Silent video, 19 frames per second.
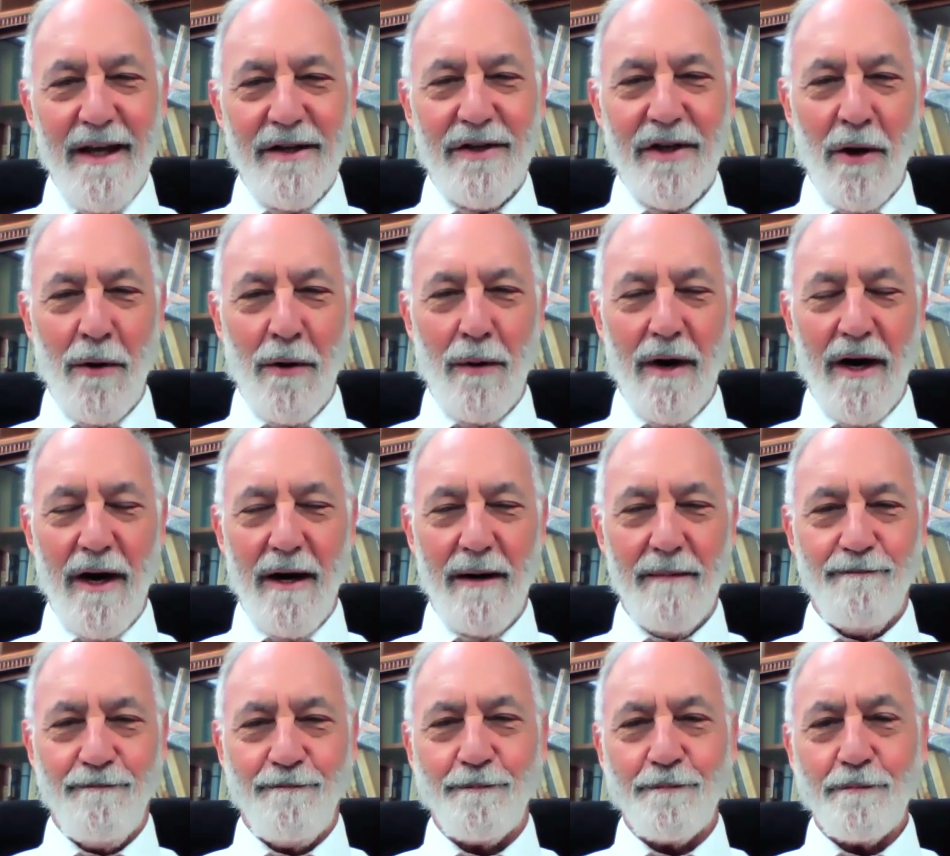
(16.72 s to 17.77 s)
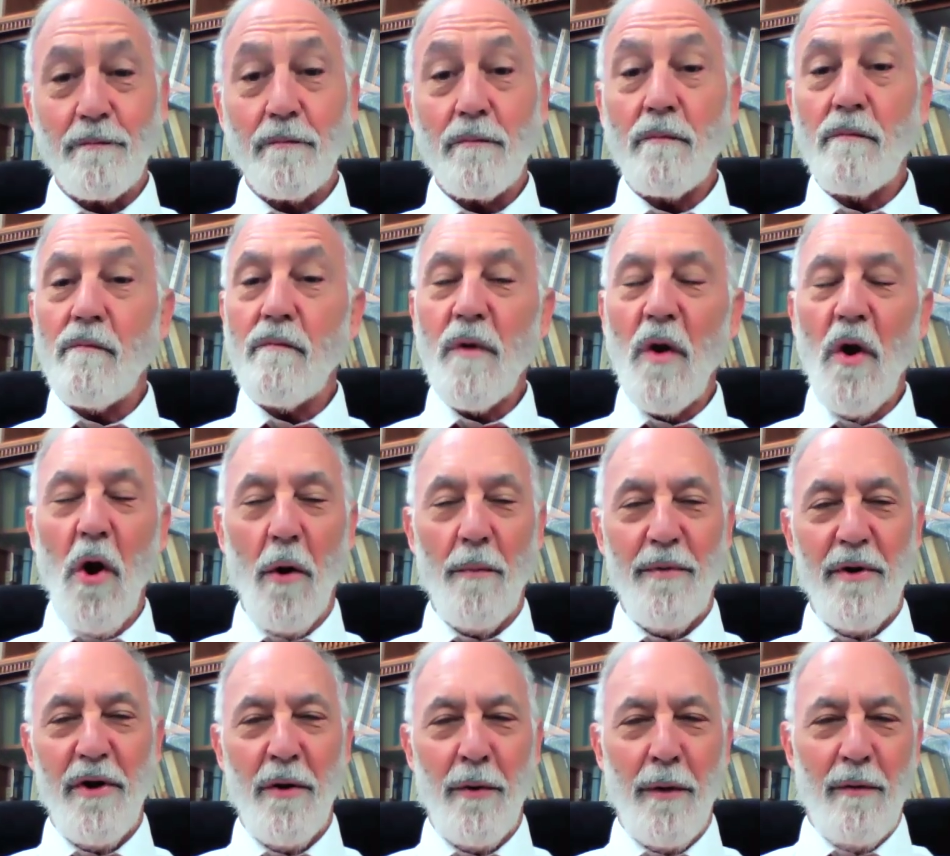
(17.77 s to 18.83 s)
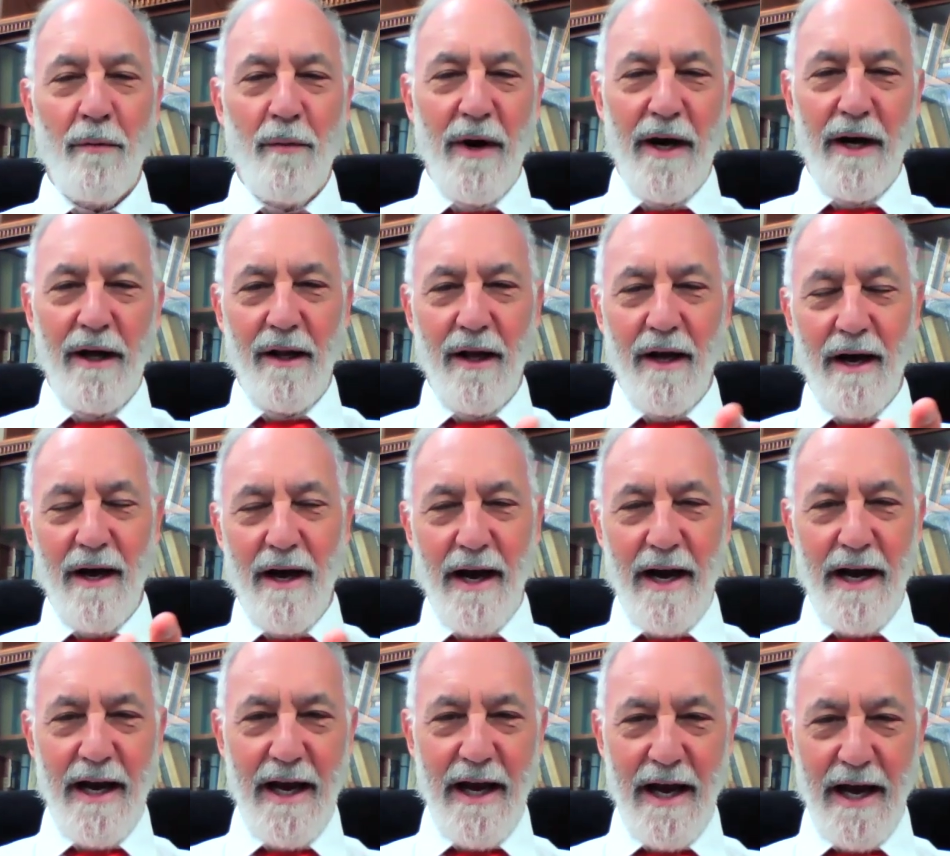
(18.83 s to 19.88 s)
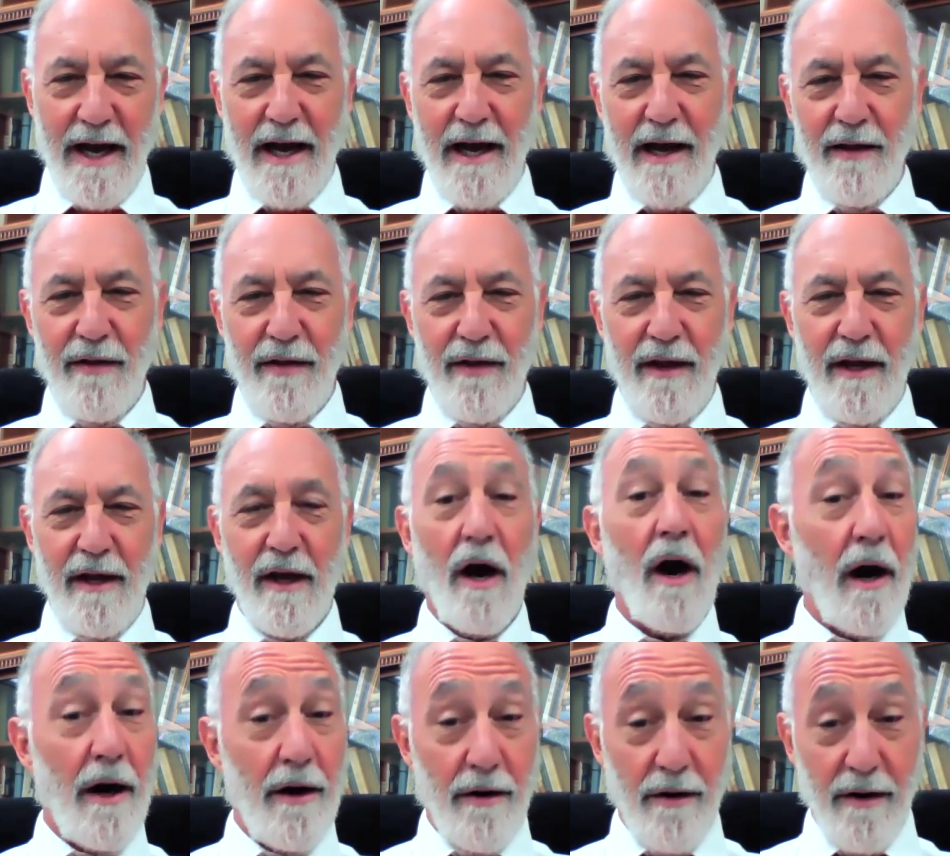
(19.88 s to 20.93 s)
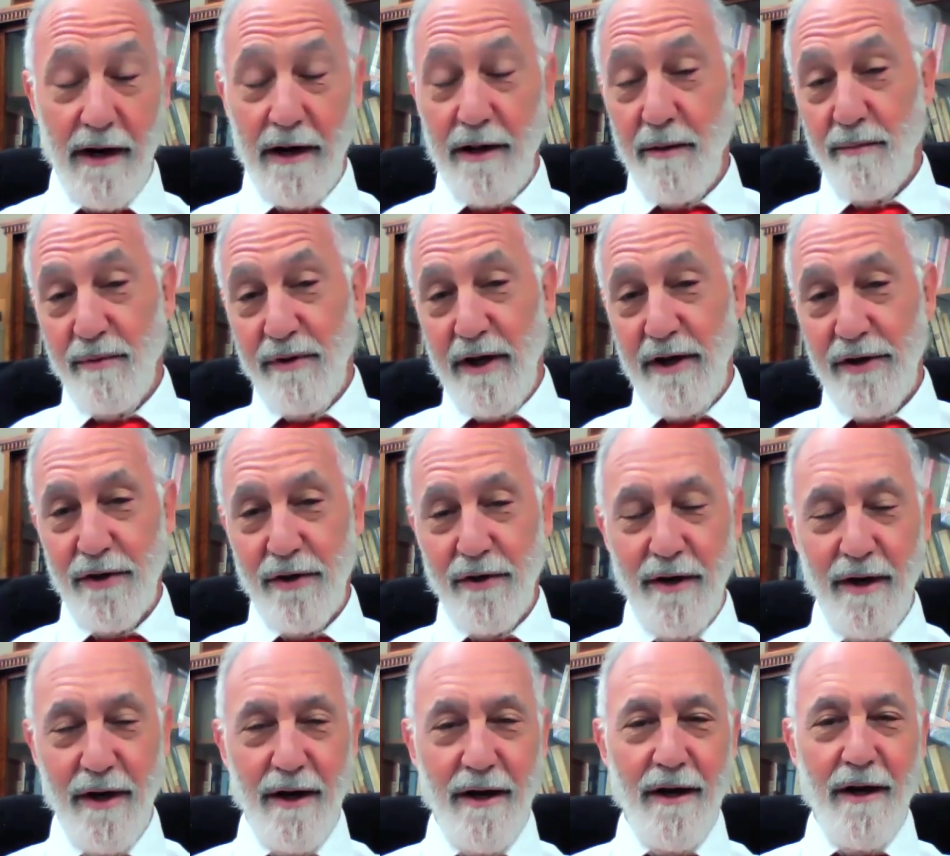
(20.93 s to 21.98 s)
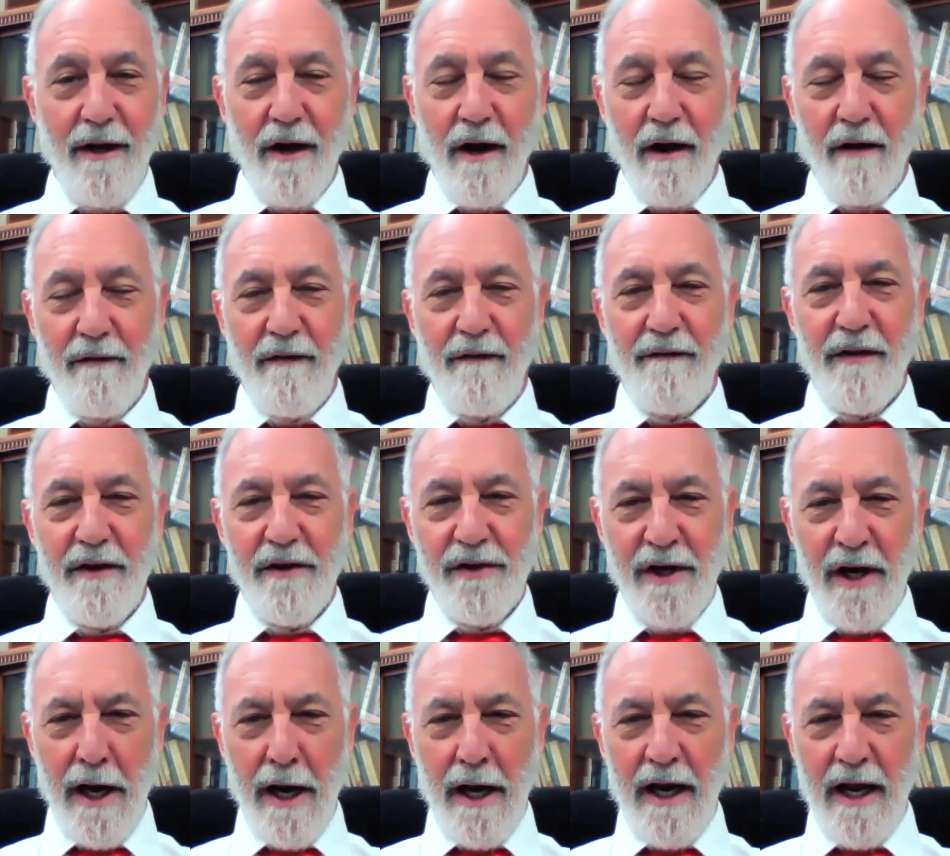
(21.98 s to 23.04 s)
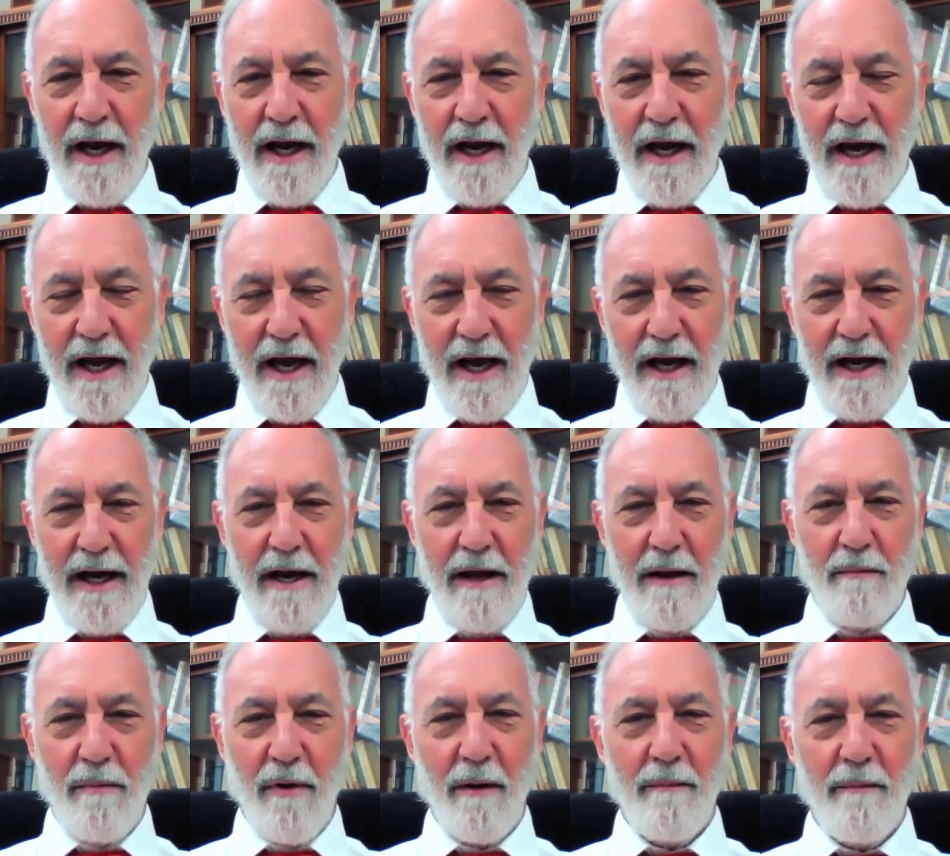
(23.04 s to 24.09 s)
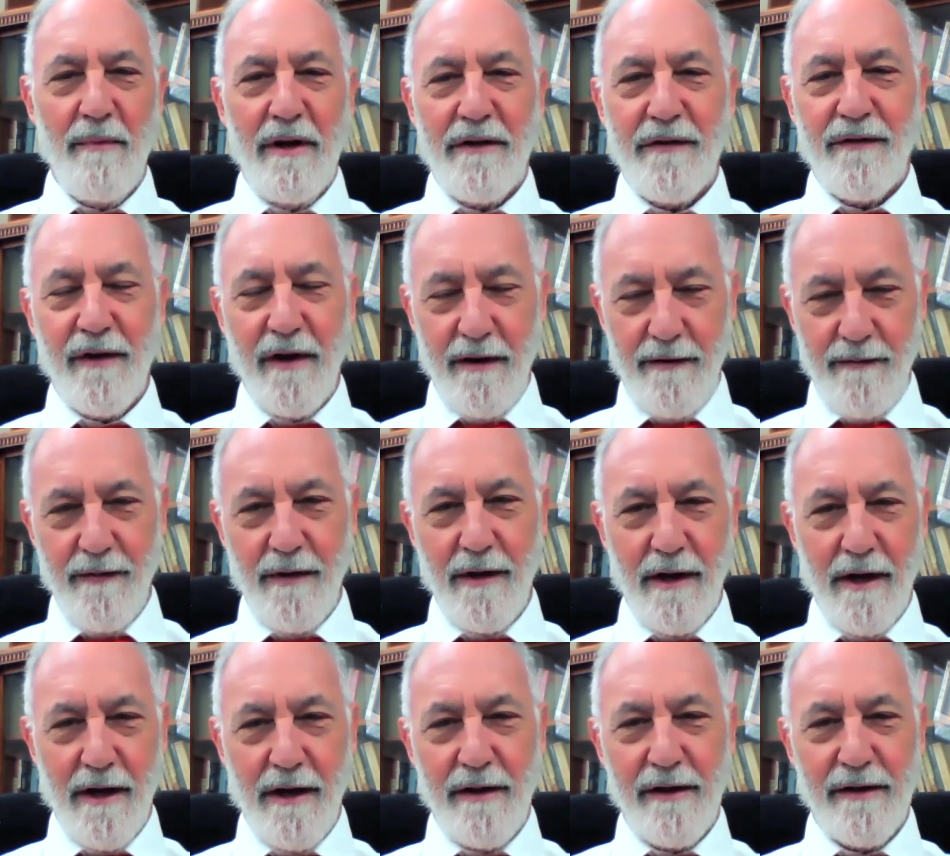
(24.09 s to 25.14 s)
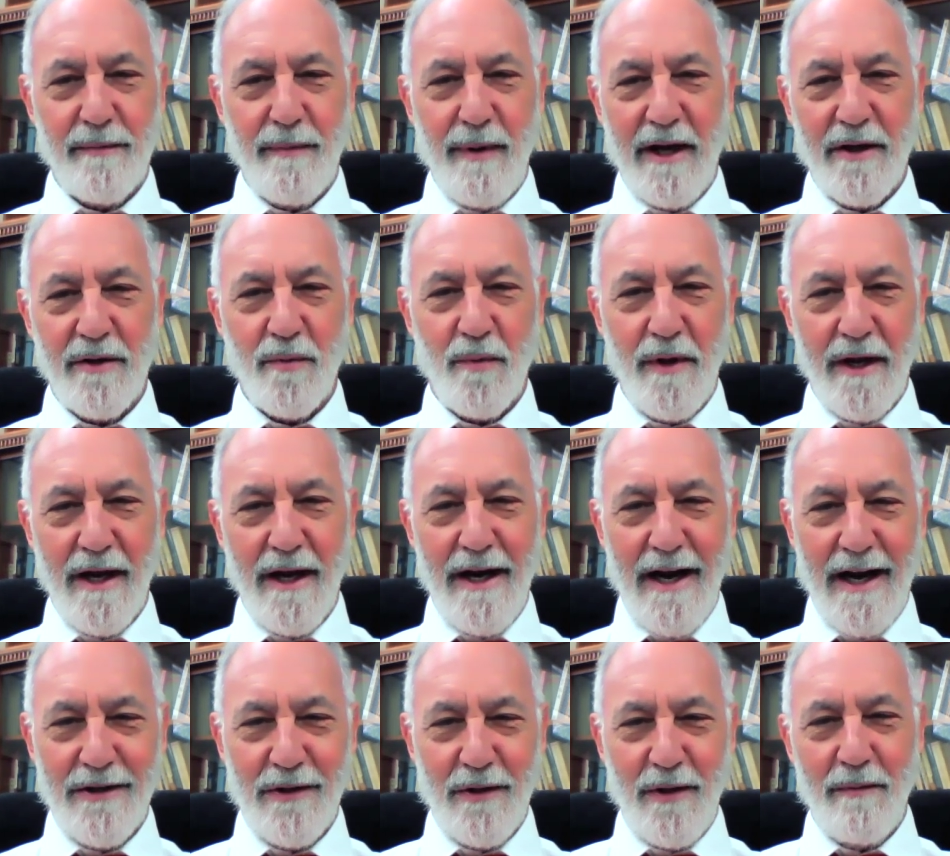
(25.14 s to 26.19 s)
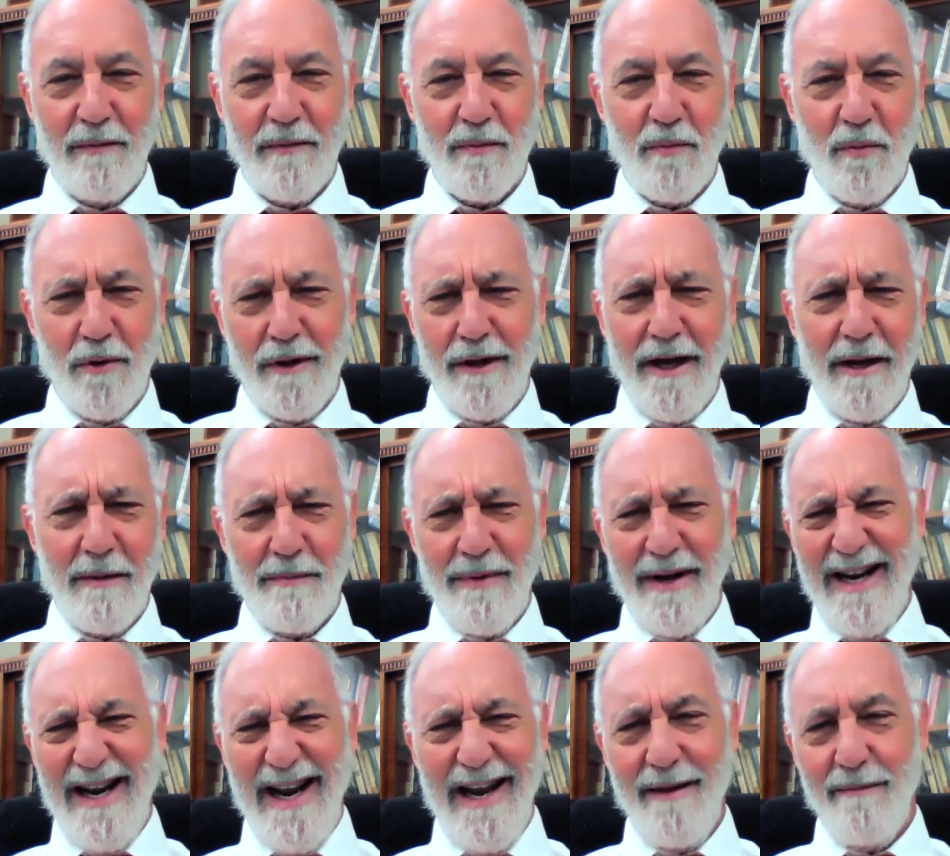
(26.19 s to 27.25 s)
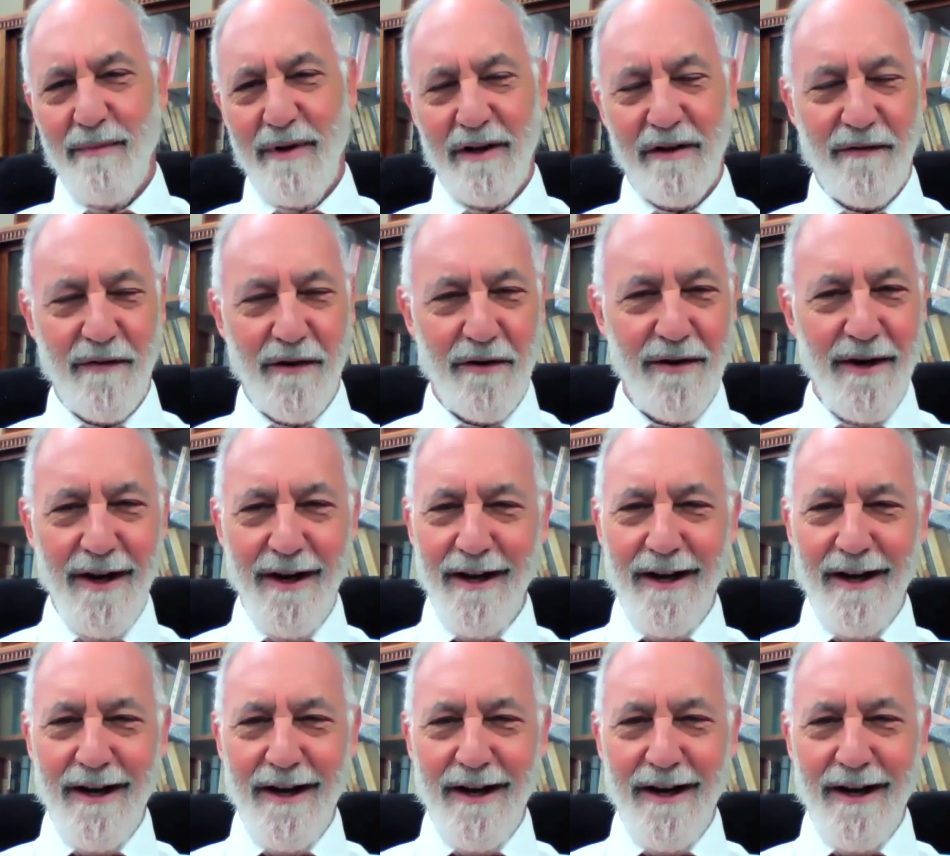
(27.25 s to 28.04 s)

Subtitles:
So, hope you're doing well. I had the honor and the pleasure of officiating at a bar mitzvah this past weekend. Actually, it was more like a b'nai mitzvah.